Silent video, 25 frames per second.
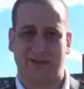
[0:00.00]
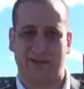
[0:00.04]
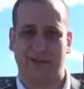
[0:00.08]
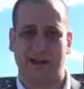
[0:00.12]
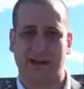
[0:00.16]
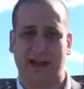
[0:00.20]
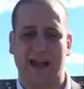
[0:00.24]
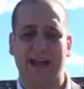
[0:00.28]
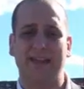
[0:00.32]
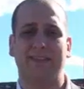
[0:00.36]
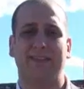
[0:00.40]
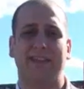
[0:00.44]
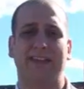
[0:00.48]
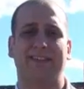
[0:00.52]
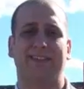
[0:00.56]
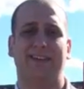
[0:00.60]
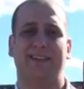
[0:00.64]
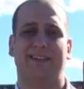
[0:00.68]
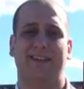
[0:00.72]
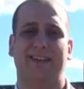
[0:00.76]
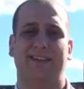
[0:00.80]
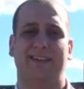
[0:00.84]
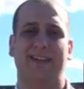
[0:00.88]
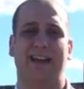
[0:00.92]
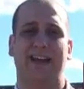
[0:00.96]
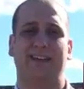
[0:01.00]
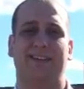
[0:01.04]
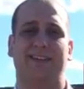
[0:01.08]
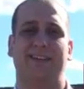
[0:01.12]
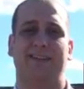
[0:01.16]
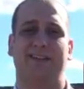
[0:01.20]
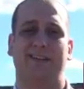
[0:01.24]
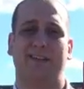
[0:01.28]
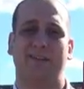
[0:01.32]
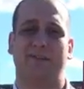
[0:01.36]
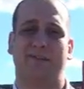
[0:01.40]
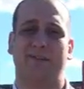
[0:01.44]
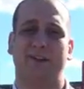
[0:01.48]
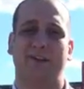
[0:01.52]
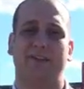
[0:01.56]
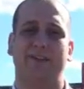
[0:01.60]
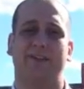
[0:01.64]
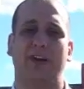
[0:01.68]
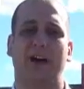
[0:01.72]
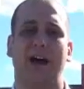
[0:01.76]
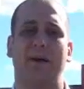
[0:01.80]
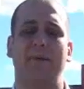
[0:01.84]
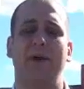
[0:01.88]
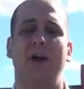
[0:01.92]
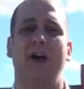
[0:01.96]
Okay, this is a test. This is the first
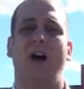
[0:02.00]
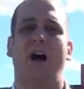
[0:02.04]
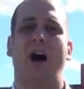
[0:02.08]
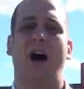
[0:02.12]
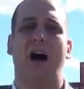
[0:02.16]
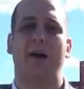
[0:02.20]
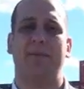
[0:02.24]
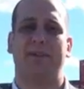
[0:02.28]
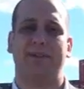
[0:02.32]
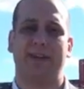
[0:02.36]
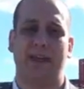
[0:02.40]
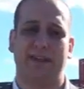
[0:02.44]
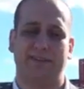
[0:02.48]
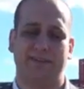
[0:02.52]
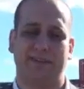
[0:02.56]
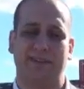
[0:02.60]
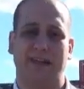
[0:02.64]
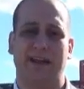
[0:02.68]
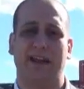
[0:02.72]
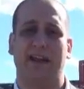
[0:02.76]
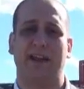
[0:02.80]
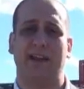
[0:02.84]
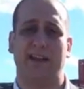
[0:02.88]
time I'm testing,